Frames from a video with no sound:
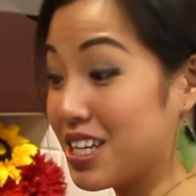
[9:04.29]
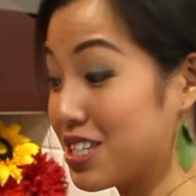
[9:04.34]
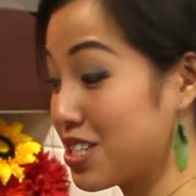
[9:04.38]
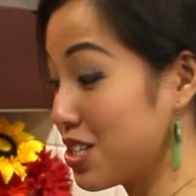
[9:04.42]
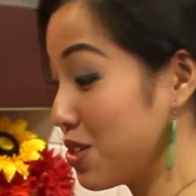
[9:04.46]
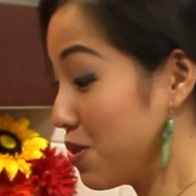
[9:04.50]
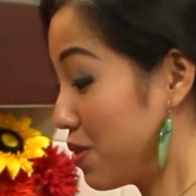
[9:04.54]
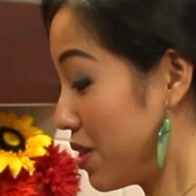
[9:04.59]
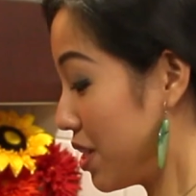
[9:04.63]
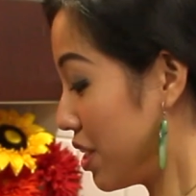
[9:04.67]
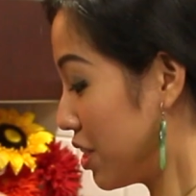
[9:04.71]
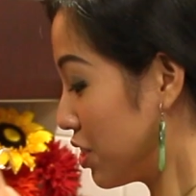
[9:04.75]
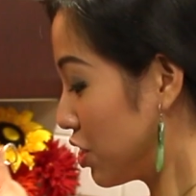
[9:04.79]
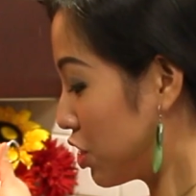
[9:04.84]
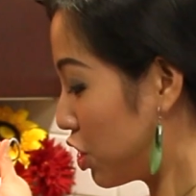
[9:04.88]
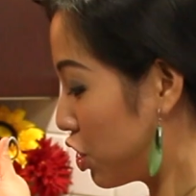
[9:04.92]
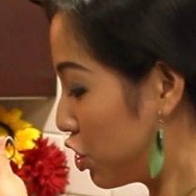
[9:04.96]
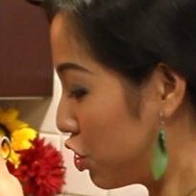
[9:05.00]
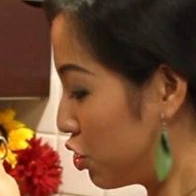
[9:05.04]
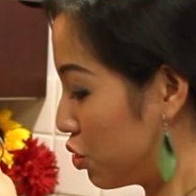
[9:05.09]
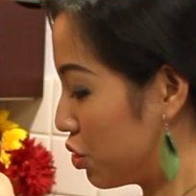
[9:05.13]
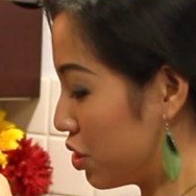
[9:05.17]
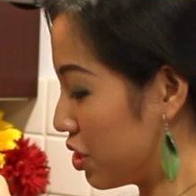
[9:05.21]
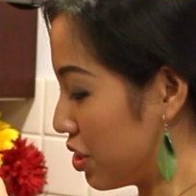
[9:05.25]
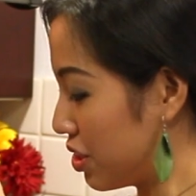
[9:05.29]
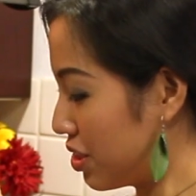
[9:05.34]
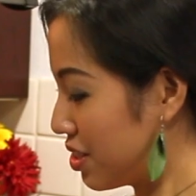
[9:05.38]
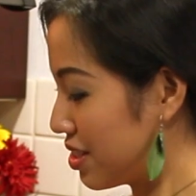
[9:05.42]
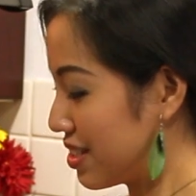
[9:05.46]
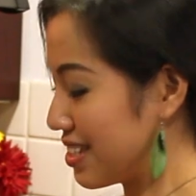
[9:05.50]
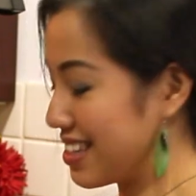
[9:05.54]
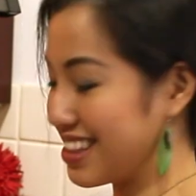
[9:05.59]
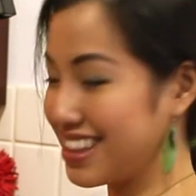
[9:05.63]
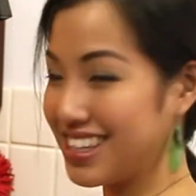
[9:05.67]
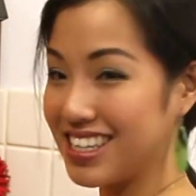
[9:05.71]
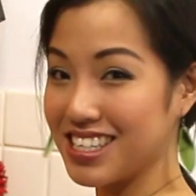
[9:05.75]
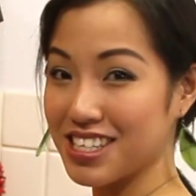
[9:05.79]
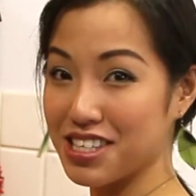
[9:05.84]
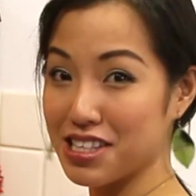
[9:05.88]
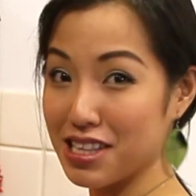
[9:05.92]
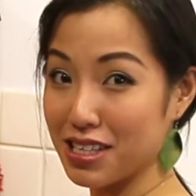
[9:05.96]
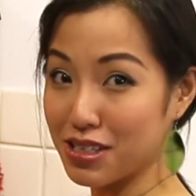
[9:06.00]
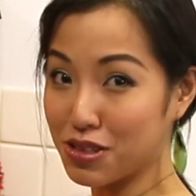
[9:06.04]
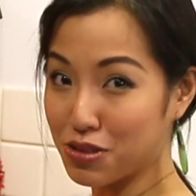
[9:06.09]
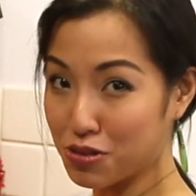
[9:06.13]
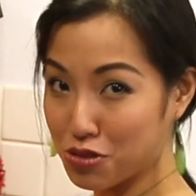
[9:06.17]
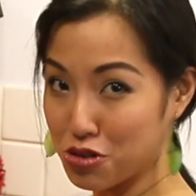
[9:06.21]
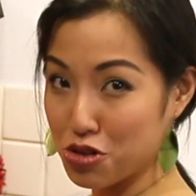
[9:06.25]
So here's our noodles. These
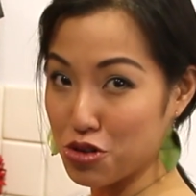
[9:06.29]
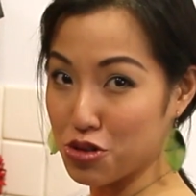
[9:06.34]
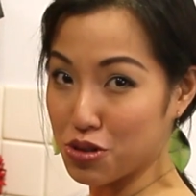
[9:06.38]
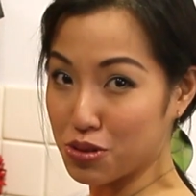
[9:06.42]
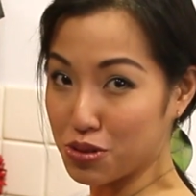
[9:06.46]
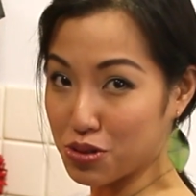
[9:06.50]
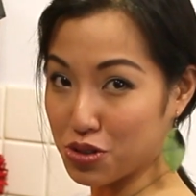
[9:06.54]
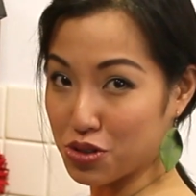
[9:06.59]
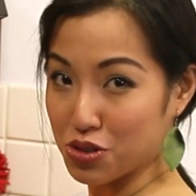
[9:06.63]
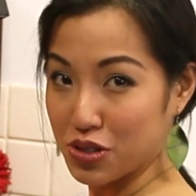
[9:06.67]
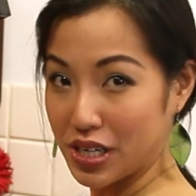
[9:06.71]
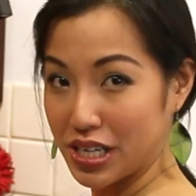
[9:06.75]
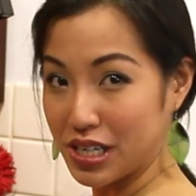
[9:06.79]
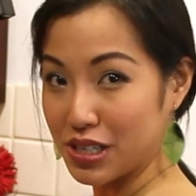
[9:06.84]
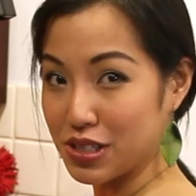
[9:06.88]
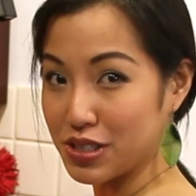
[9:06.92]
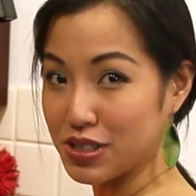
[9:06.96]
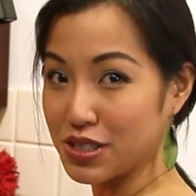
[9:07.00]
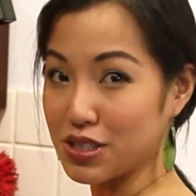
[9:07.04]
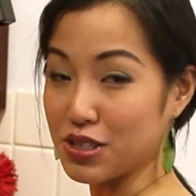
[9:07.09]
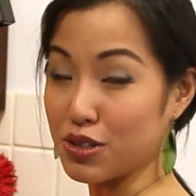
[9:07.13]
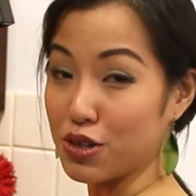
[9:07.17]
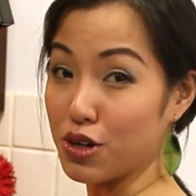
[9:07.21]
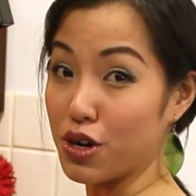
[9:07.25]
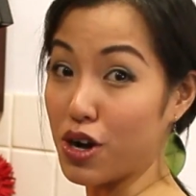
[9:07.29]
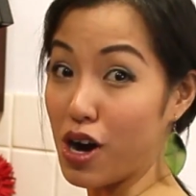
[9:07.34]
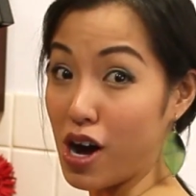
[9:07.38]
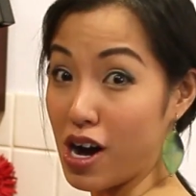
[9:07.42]
little noodle strainers are